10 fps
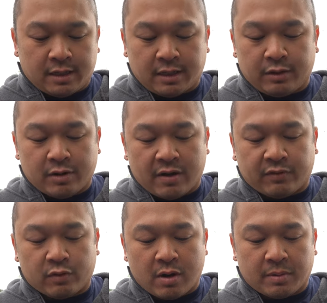then you'll have
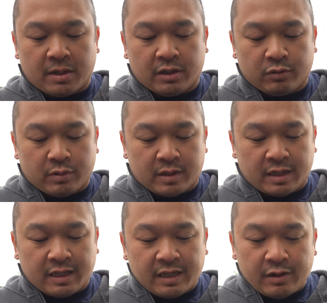to grab another one,
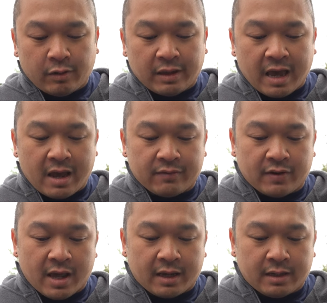and then you only have
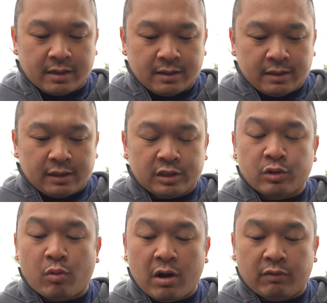like
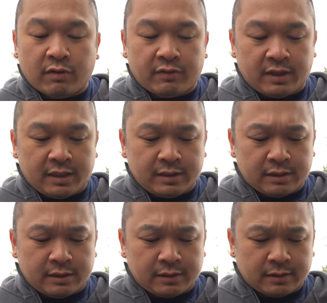12 of
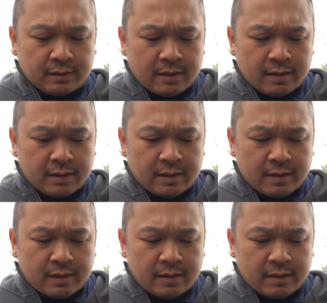these.